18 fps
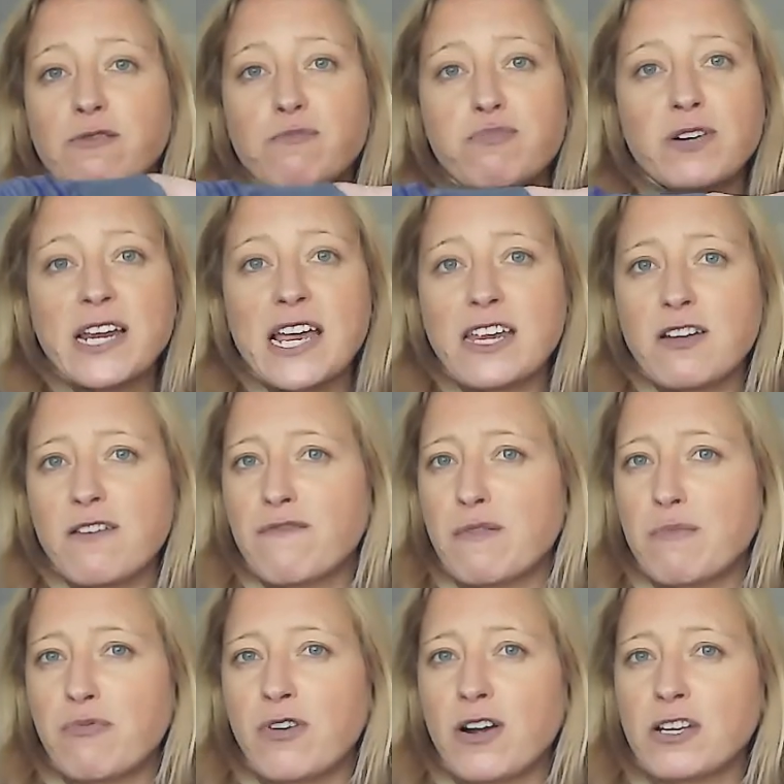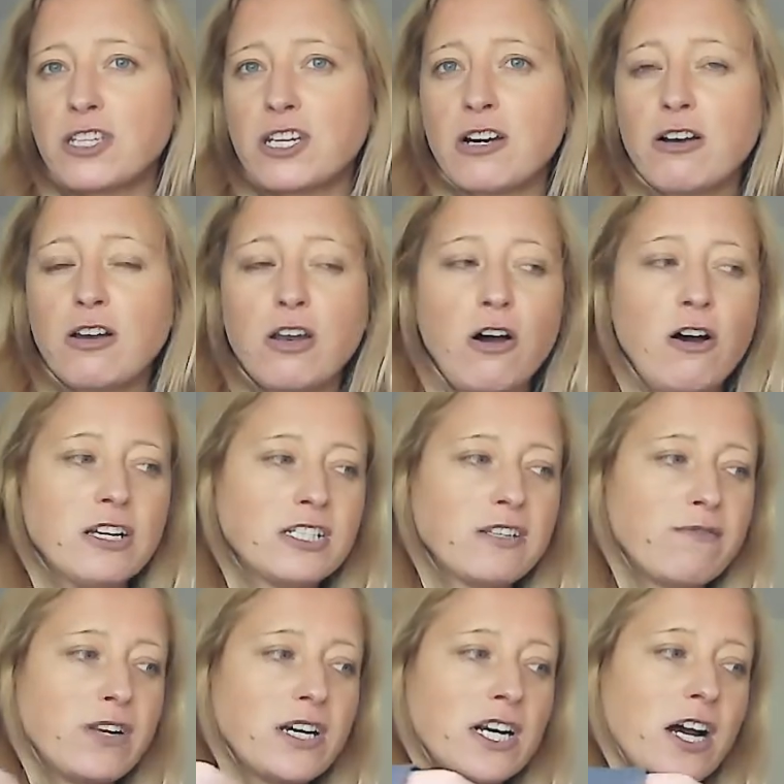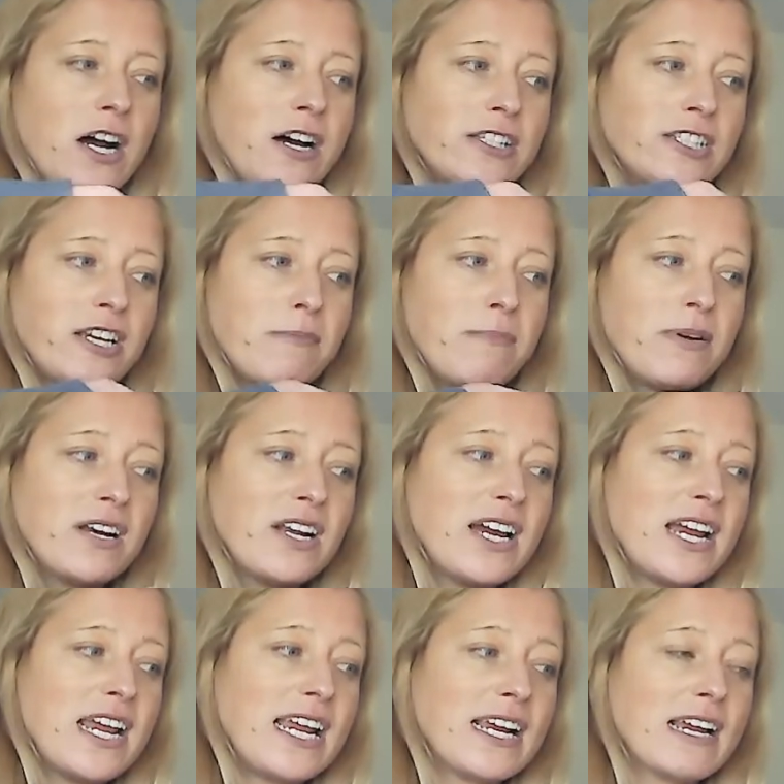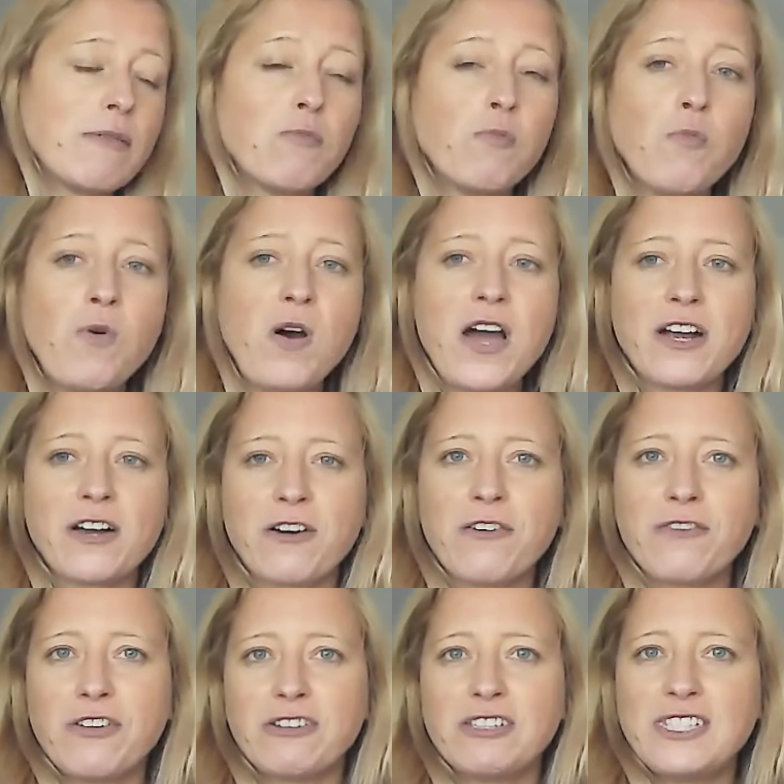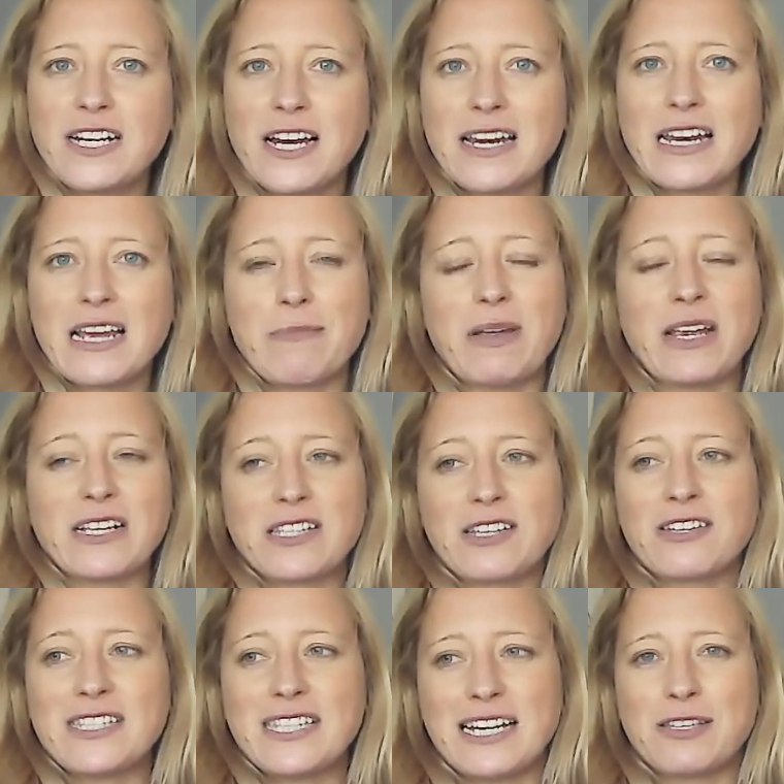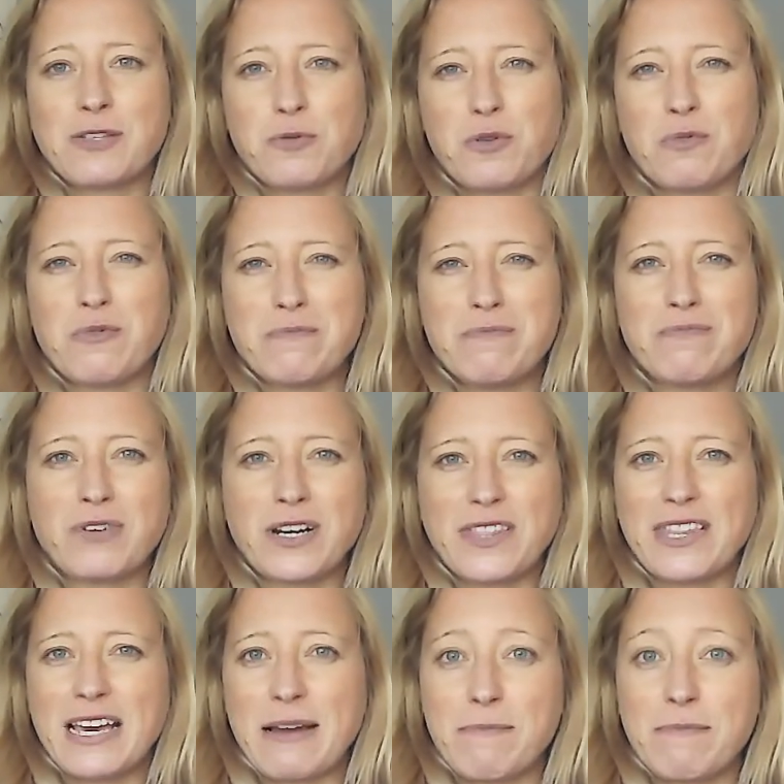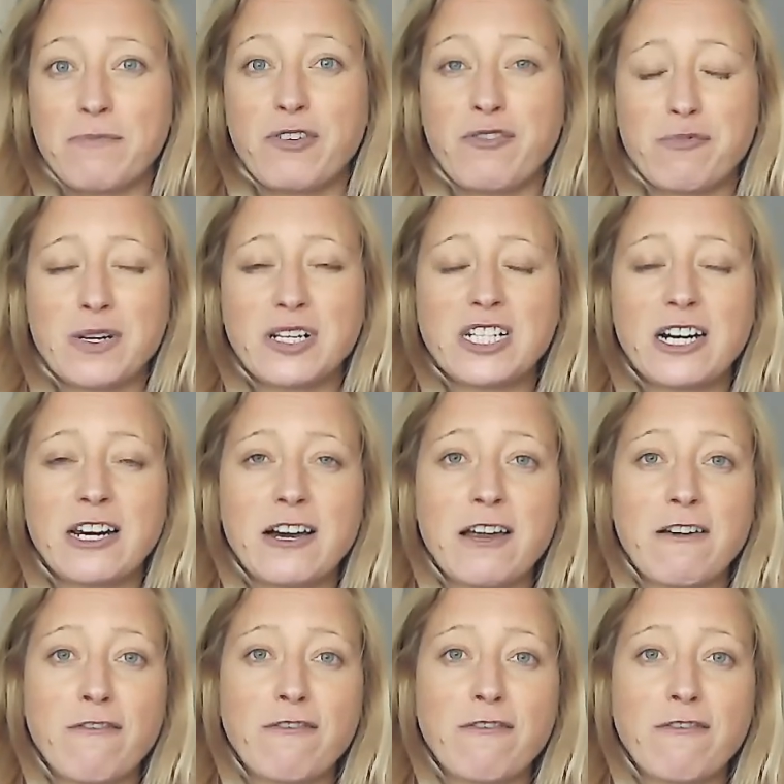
get your vibrato, lots of legato playing and work on those dynamics, because that's what will bring that movement to life.